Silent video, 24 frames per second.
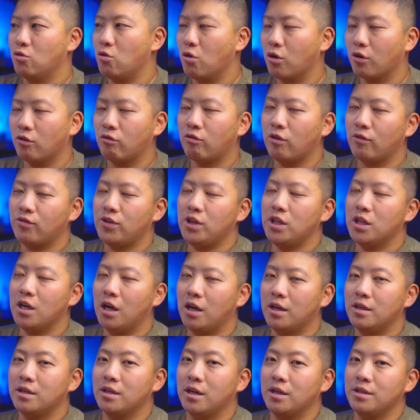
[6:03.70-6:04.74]
or
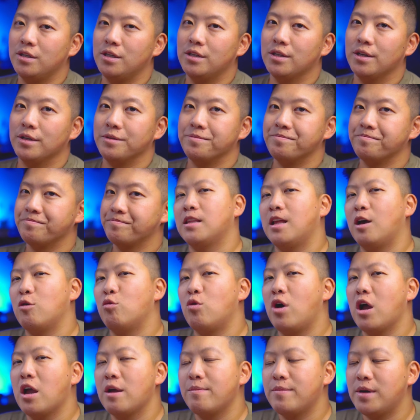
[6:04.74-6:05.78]
$59.99. Now,
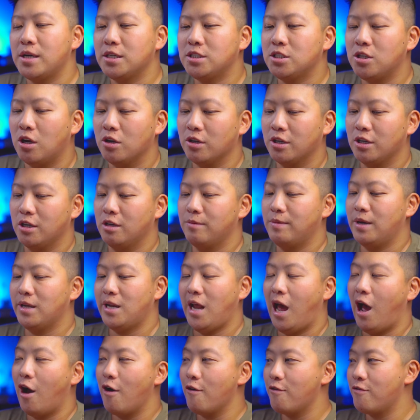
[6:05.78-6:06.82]
why am I talking about
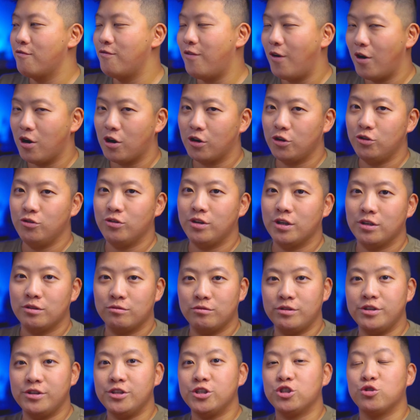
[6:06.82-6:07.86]
how far you can
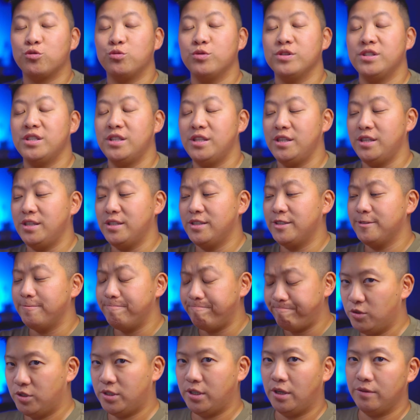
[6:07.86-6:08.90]
reach with these
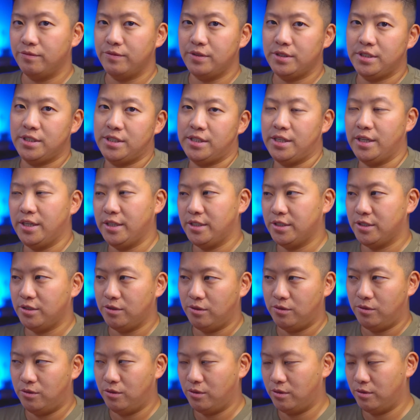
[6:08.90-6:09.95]
selfie sticks
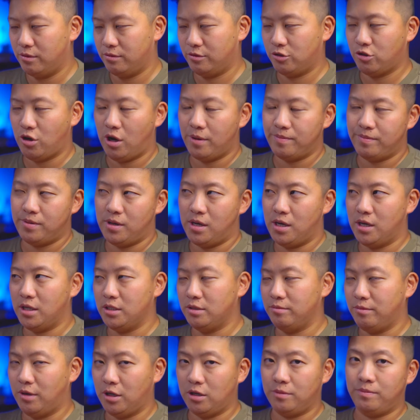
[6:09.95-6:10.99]
or tripods,
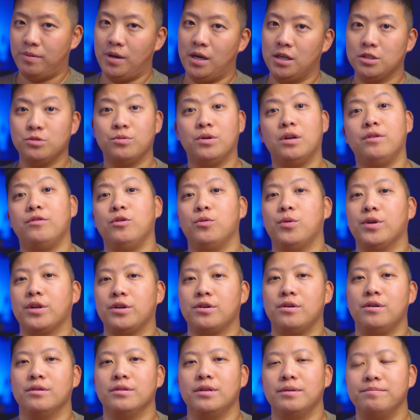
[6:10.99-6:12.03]
monopods, whatever you want to
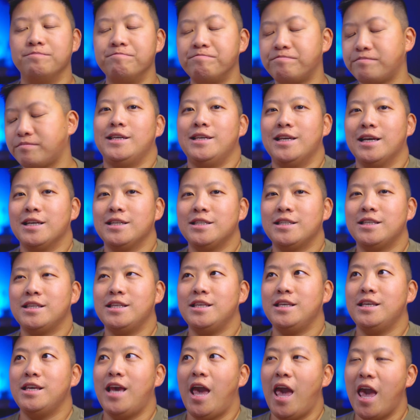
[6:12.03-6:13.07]
call them? Yes,
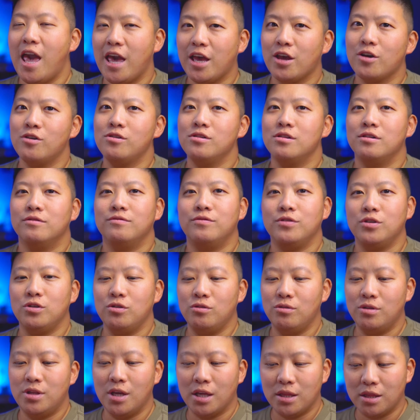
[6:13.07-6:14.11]
the angle of
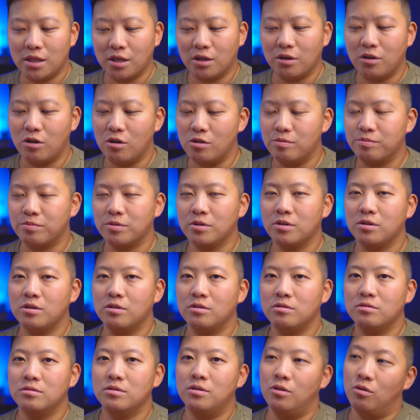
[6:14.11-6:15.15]
view that the
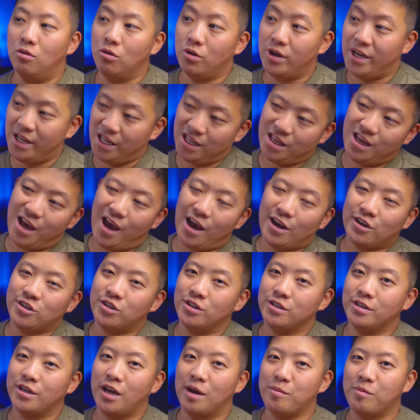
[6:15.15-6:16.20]
GoPro or any
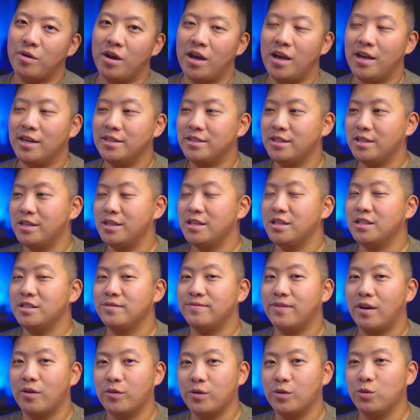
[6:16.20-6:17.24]
action camera has is
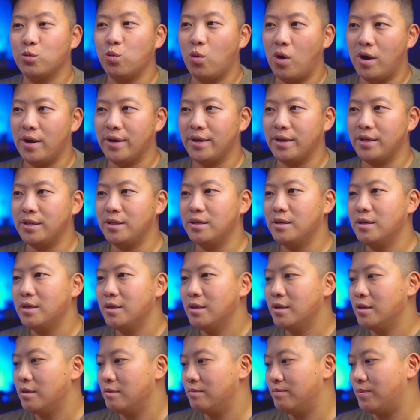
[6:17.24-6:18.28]
very wide,
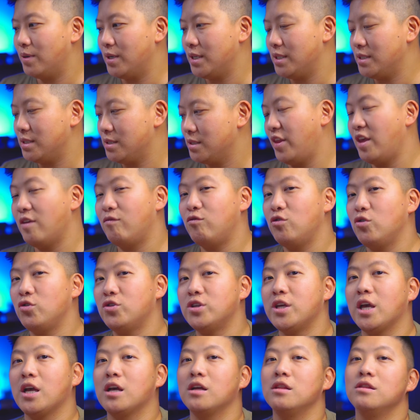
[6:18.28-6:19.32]
but if you
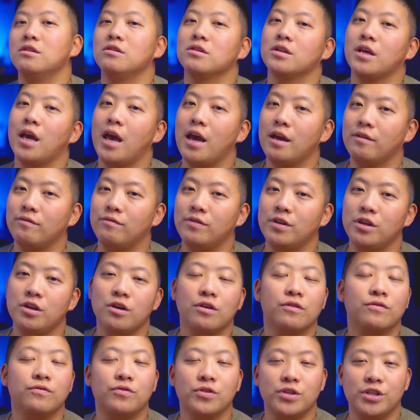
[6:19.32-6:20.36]
take a look at
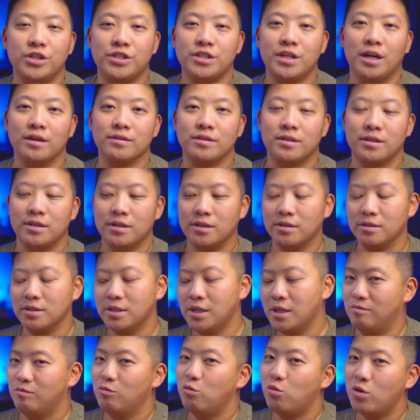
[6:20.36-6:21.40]
video footage out there,
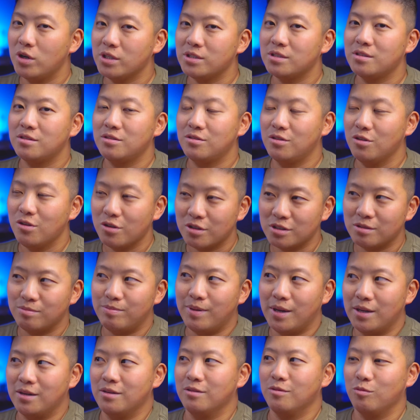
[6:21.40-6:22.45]
what looks
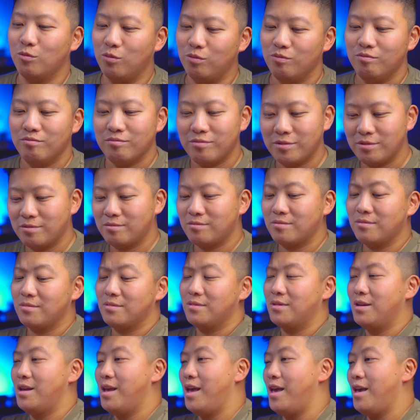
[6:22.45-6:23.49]
better?
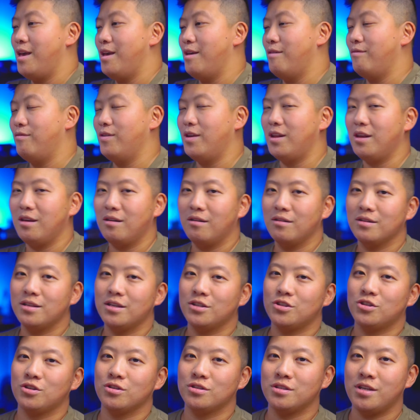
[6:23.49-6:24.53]
A video
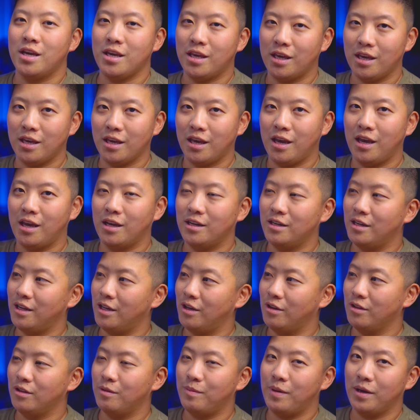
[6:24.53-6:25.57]
that you're taking
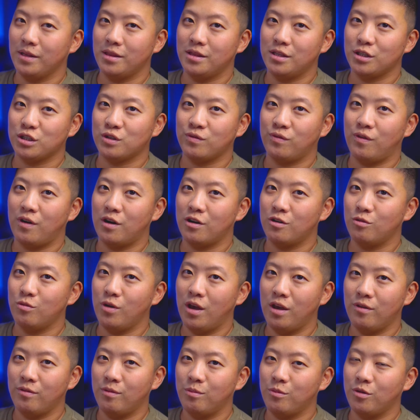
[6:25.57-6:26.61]
handheld about this far
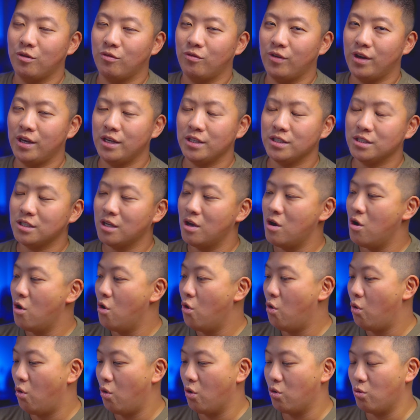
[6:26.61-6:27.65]
away from your face,
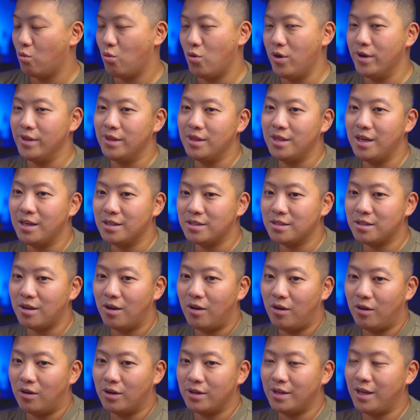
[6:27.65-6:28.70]
or one that's
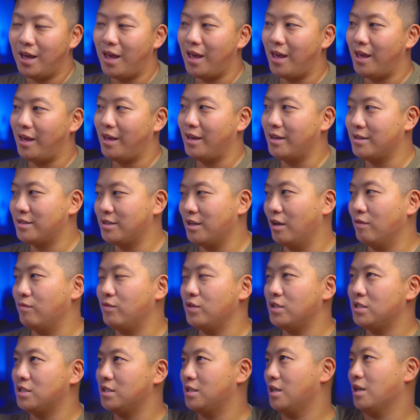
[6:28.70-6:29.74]
on a
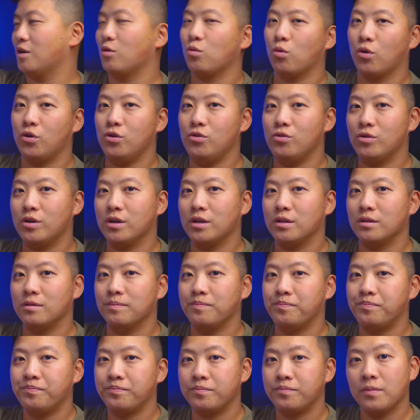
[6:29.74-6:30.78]
selfie stick where you
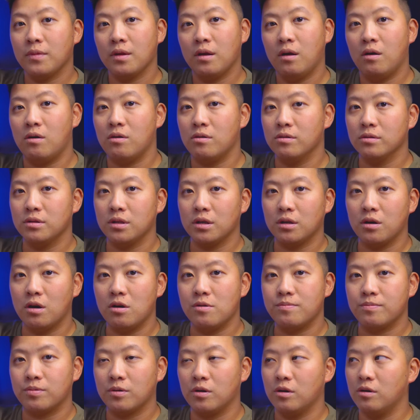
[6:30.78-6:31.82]
can hold the
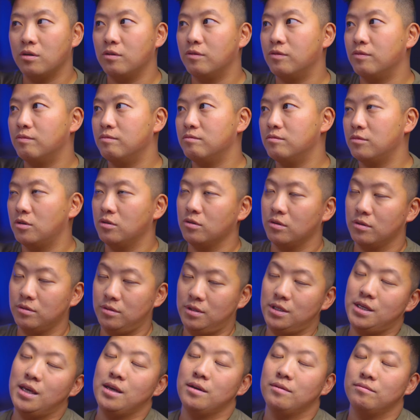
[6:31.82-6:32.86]
GoPro or
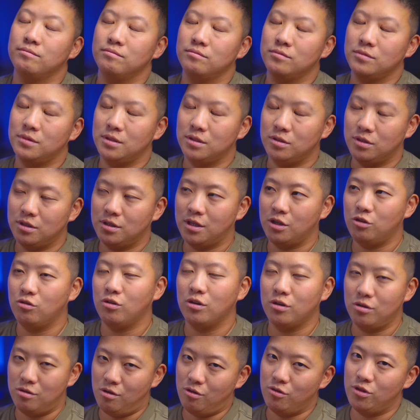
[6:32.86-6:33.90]
that you
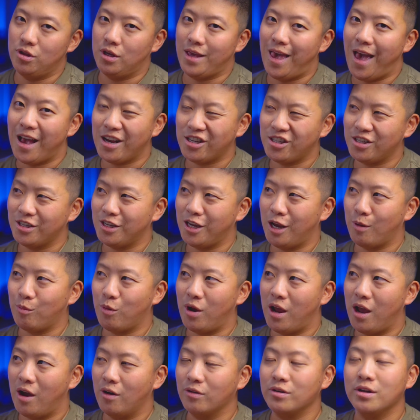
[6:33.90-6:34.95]
can hold the action
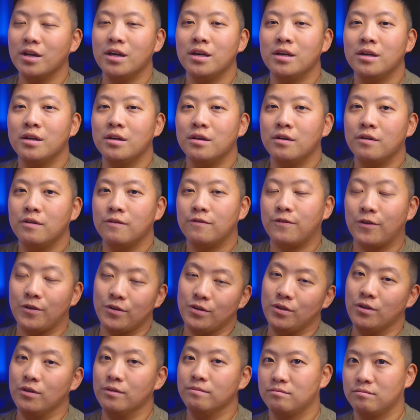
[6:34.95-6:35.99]
camera out
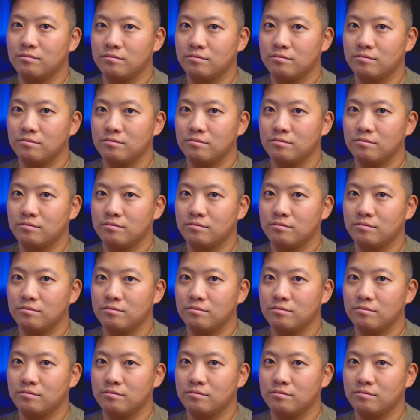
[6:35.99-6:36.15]
further,